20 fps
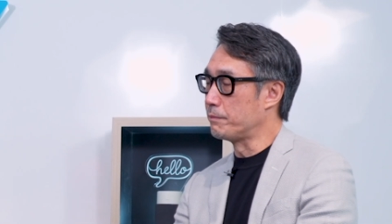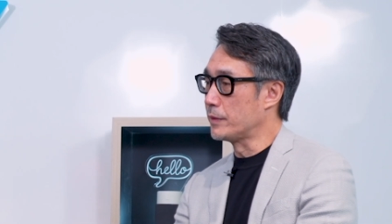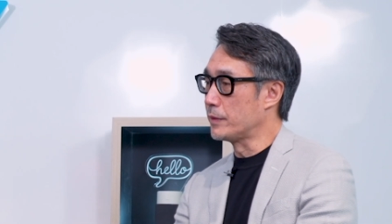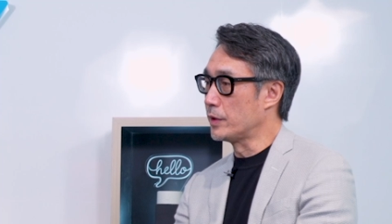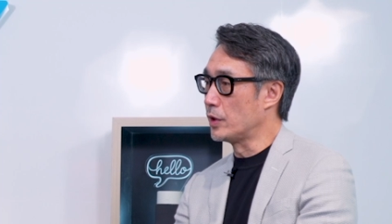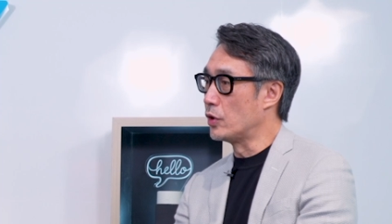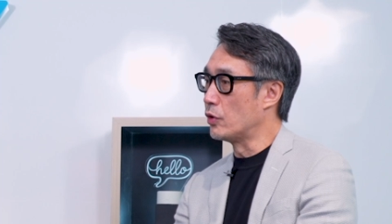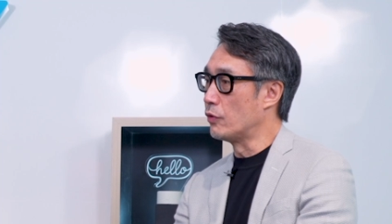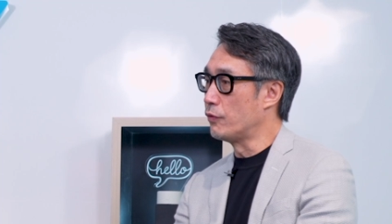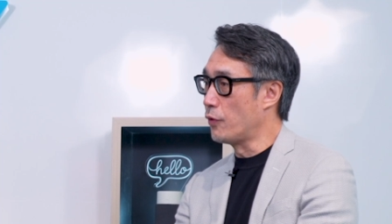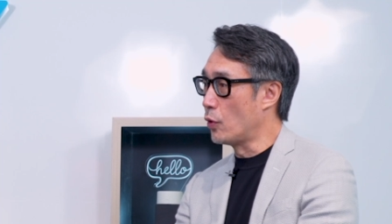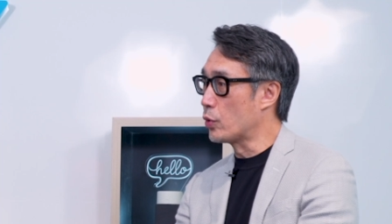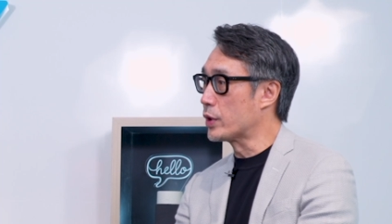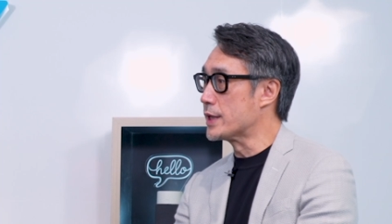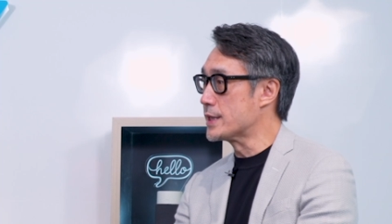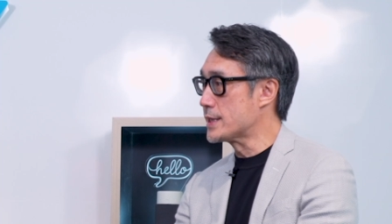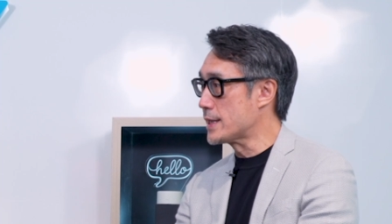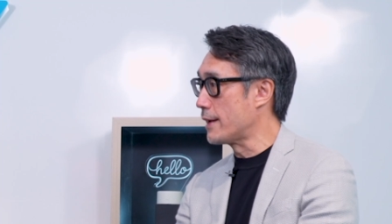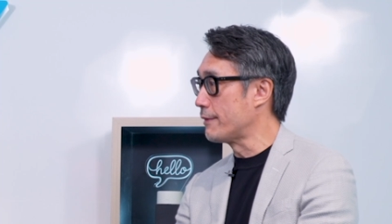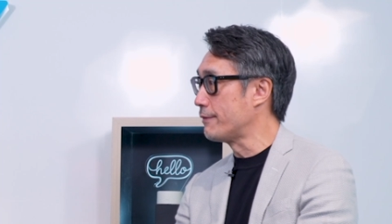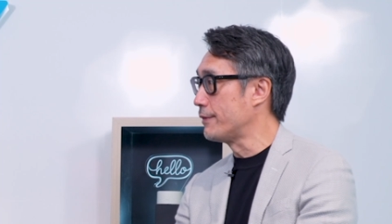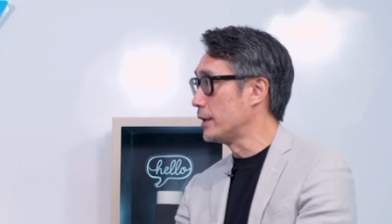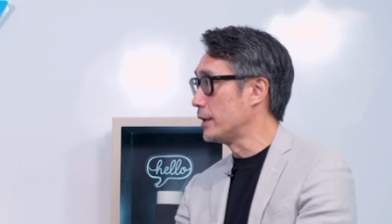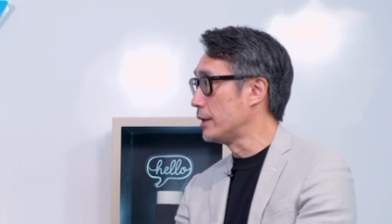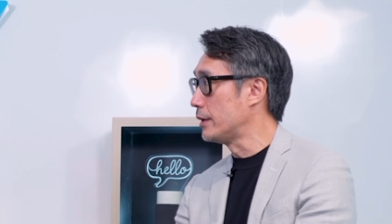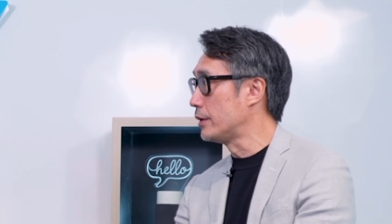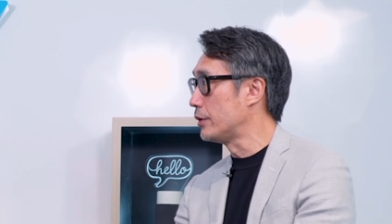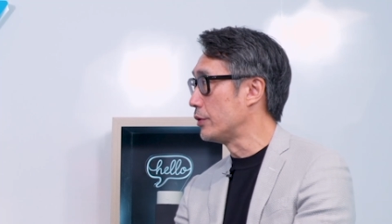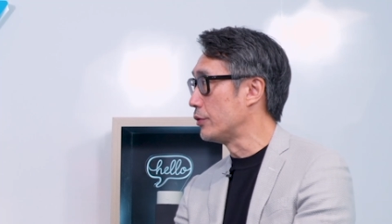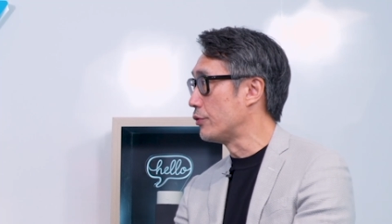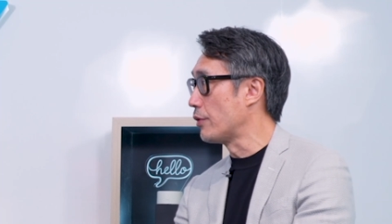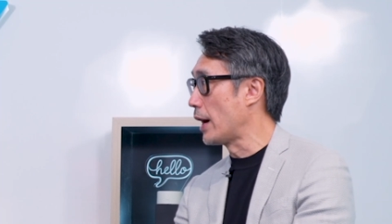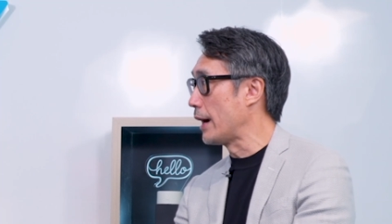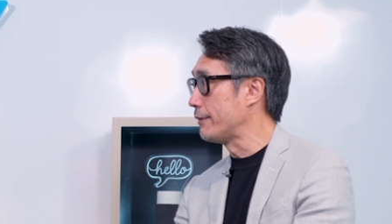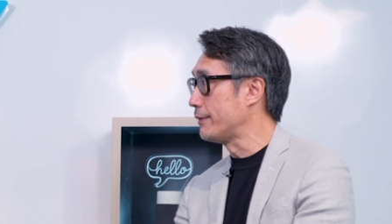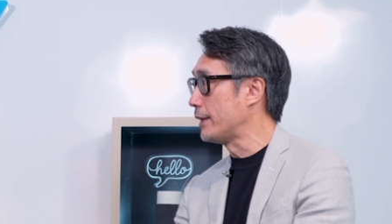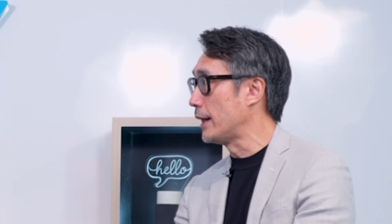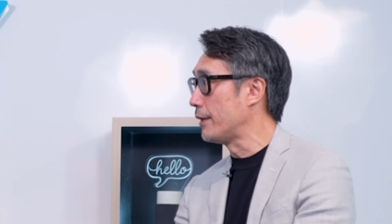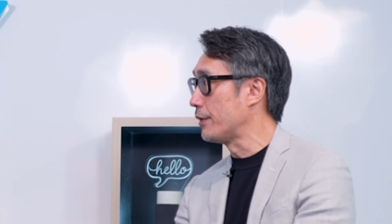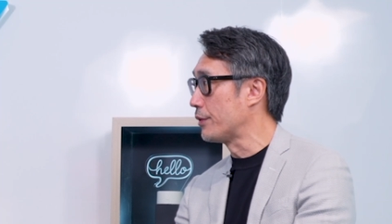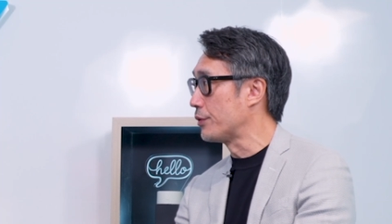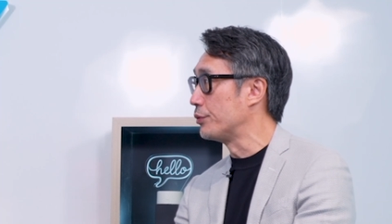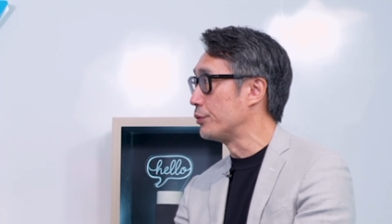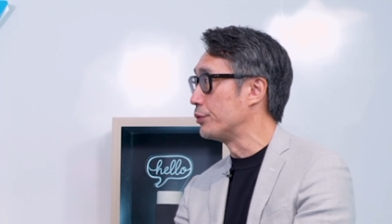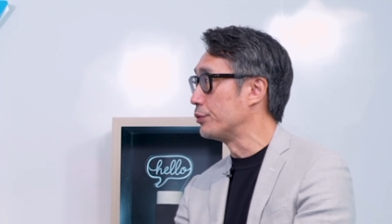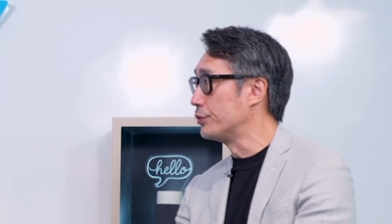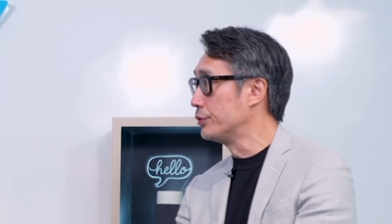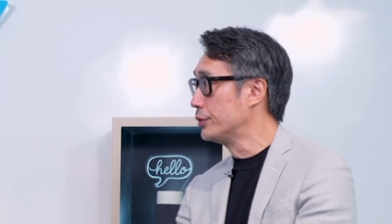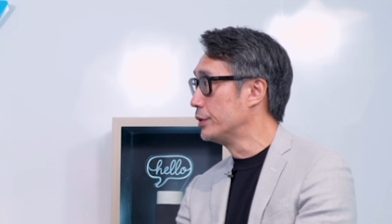you know focused effort to drive that through.